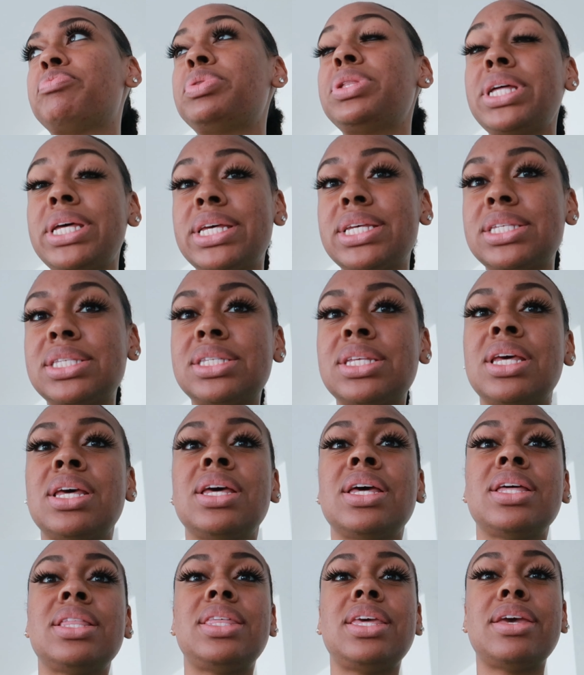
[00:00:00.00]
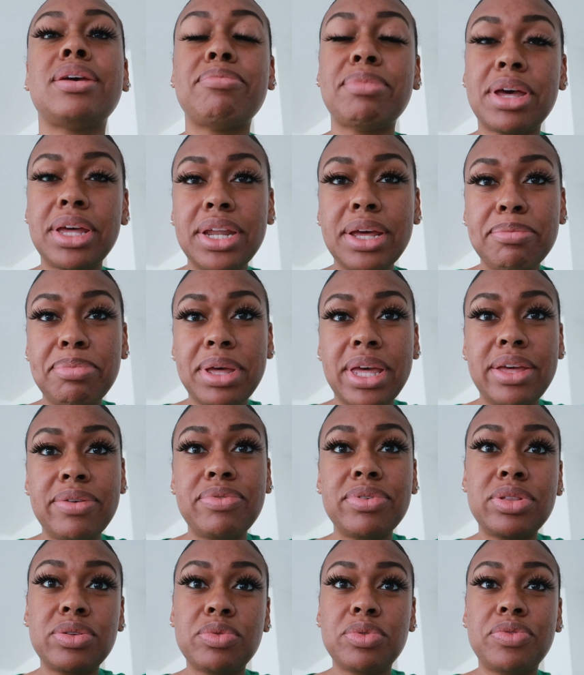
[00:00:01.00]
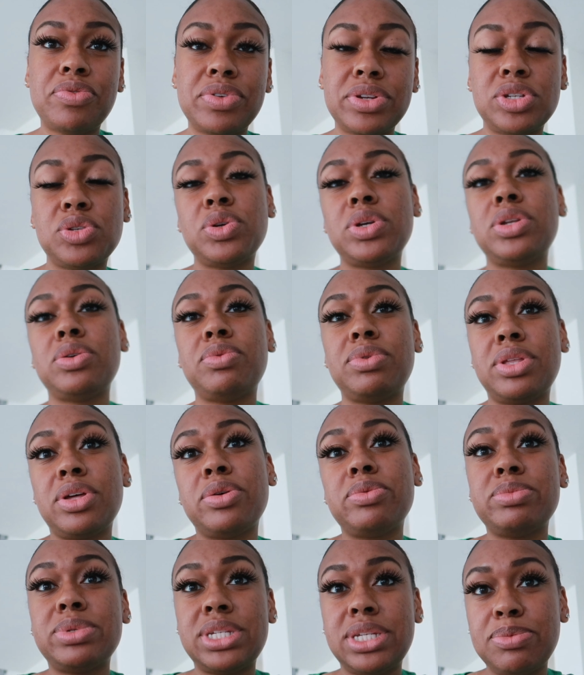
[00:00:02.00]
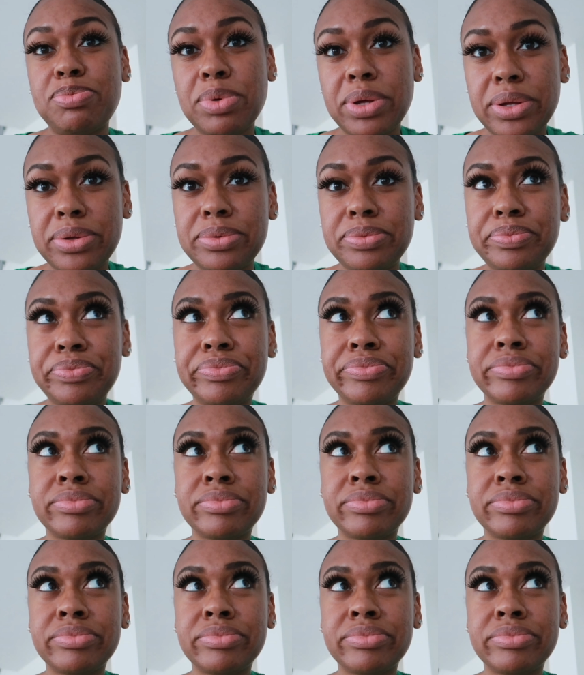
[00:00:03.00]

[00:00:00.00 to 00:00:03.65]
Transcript: Plus the amount I paid for the refrigerator with Home Depot,